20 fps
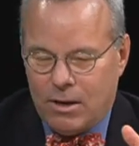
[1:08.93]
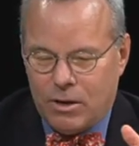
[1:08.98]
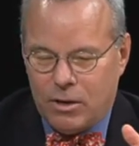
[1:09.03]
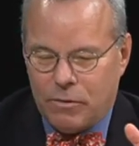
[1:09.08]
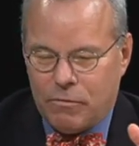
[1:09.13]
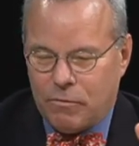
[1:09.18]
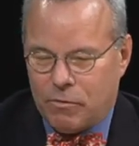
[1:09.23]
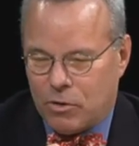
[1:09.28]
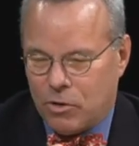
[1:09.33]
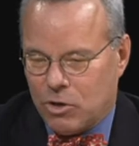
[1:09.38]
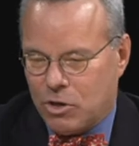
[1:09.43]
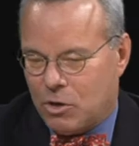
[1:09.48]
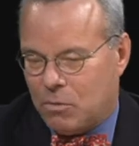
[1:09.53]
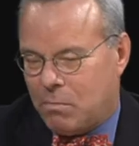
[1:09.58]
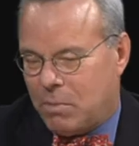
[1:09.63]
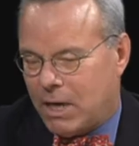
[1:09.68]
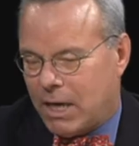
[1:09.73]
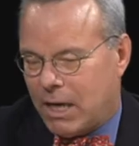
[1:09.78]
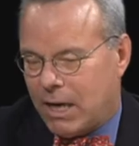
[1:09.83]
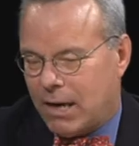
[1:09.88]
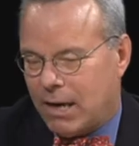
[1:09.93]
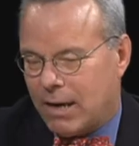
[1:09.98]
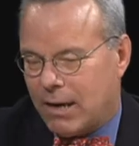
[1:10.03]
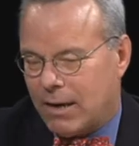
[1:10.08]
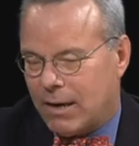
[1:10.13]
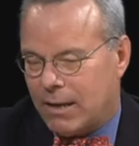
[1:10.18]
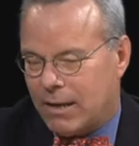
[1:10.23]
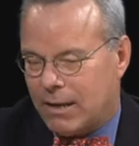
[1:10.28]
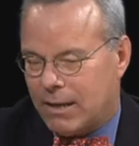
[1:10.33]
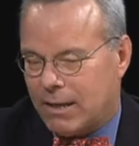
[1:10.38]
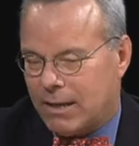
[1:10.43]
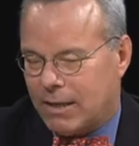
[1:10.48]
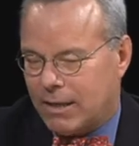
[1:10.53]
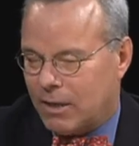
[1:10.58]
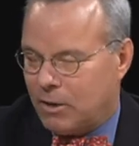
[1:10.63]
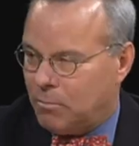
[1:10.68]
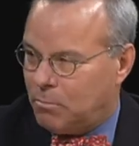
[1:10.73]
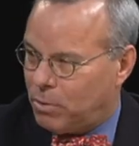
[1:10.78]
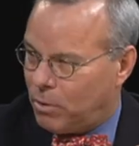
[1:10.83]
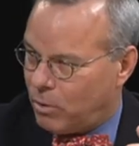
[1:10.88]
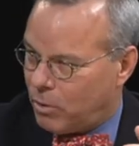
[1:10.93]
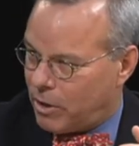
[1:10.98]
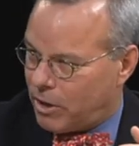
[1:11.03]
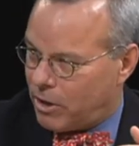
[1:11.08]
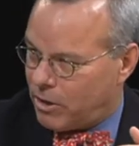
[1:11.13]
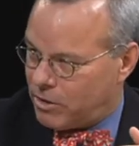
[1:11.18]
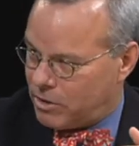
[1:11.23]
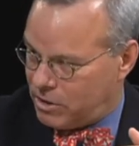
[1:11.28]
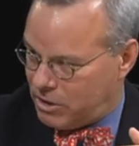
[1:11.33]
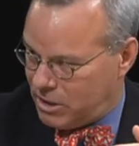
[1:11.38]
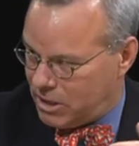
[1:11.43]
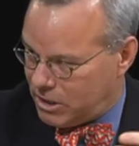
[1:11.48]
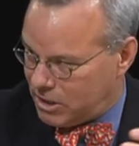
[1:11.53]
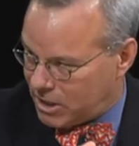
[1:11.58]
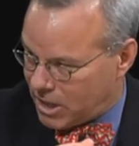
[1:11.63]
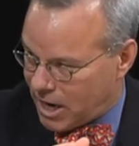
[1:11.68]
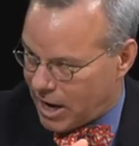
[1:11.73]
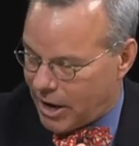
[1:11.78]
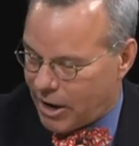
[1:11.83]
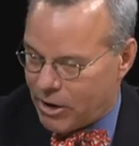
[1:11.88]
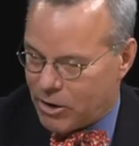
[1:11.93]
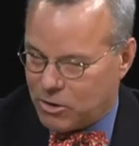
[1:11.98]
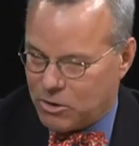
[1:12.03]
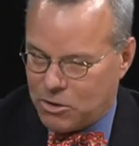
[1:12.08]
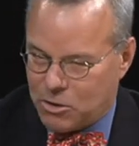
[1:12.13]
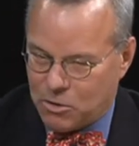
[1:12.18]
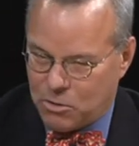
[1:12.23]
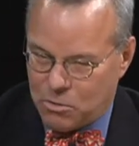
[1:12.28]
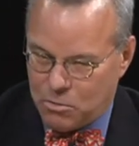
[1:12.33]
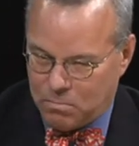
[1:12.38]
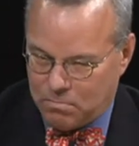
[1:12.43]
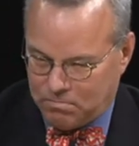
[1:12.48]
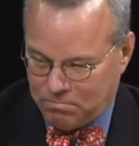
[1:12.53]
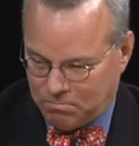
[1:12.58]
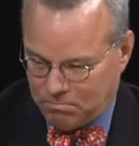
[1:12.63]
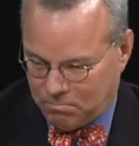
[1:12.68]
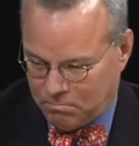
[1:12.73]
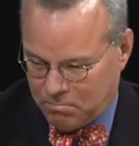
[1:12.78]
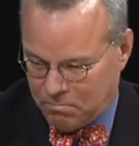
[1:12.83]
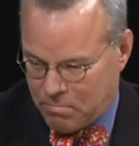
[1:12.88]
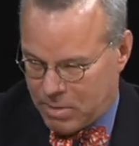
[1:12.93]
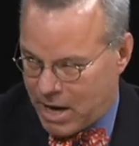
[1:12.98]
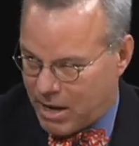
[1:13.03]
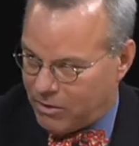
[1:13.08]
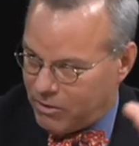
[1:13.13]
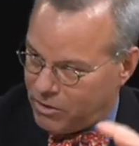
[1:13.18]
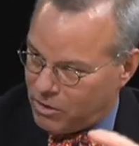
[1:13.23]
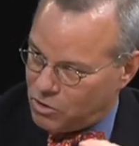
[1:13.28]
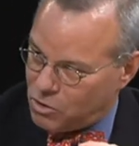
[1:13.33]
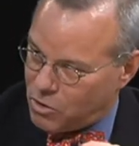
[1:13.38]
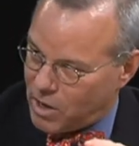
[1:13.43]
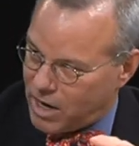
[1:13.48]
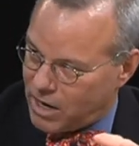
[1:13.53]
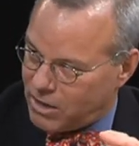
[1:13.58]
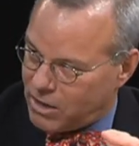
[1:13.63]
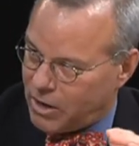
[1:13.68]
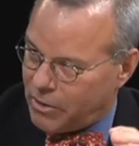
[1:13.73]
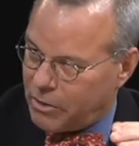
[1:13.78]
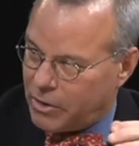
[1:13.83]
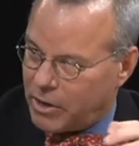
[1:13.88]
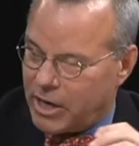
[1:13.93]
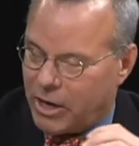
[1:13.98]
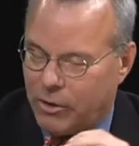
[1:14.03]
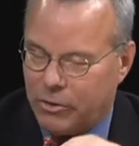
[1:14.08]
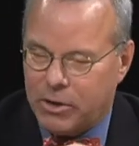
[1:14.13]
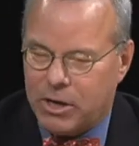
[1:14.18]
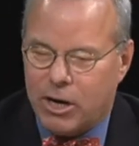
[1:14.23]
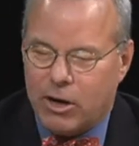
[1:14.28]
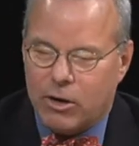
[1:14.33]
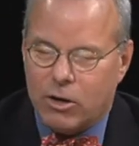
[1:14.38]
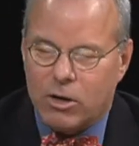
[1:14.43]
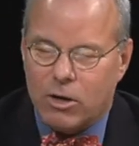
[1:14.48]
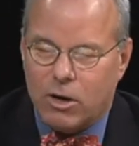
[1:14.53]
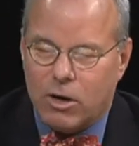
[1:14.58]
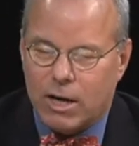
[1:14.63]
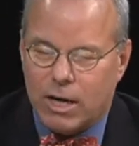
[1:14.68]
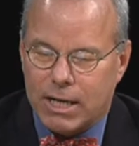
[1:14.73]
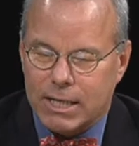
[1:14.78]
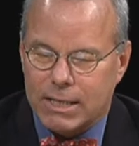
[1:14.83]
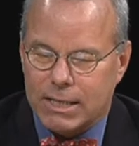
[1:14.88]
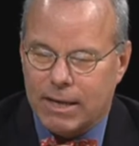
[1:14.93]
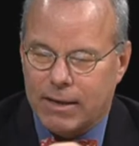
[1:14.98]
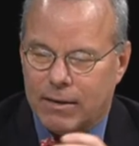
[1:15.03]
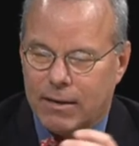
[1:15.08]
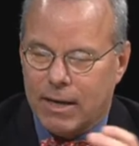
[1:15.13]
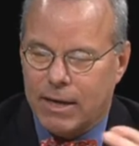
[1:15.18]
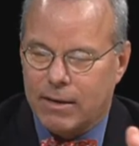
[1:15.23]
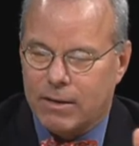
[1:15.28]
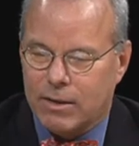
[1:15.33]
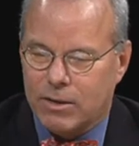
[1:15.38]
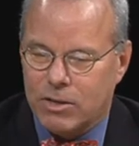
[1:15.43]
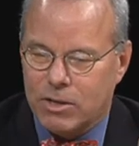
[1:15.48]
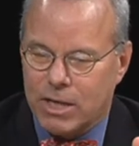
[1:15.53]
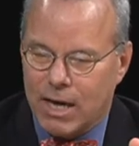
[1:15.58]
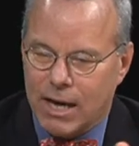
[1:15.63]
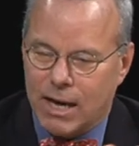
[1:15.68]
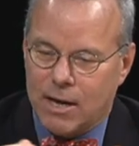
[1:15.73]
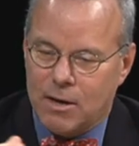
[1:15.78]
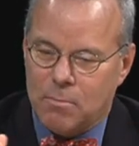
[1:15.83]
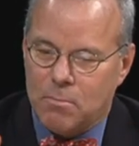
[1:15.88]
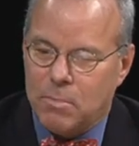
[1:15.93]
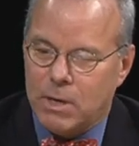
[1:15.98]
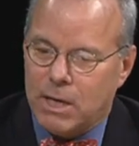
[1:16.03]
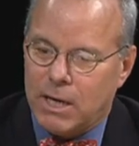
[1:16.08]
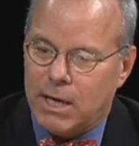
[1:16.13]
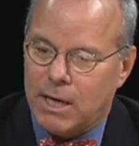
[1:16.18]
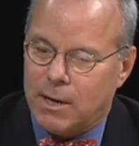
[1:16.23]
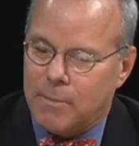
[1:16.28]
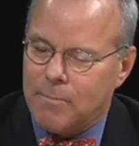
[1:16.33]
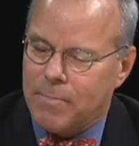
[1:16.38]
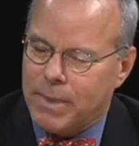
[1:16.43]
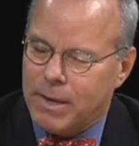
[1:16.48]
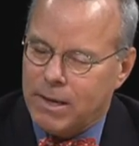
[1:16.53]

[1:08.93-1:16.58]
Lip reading: The first being employers' desire to bend the trend on their healthcare cost, and the second being